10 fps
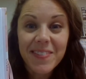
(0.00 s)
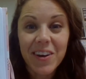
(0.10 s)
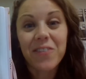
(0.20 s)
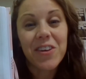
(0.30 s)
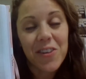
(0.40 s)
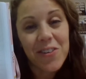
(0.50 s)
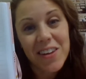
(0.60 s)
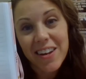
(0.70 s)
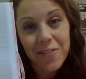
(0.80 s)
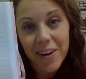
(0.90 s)
Now, if you
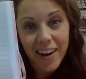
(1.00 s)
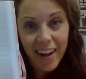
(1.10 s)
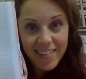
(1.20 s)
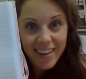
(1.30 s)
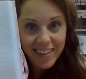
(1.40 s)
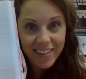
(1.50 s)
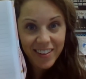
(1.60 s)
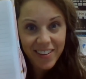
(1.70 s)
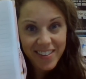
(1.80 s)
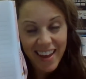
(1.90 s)
used a different consonant to
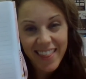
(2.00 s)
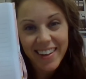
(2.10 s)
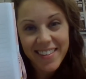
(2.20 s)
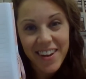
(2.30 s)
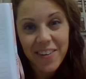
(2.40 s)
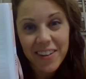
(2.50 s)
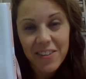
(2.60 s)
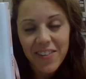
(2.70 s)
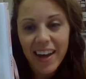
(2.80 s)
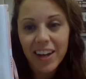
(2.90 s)
close that, that's totally
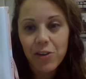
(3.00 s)
fine.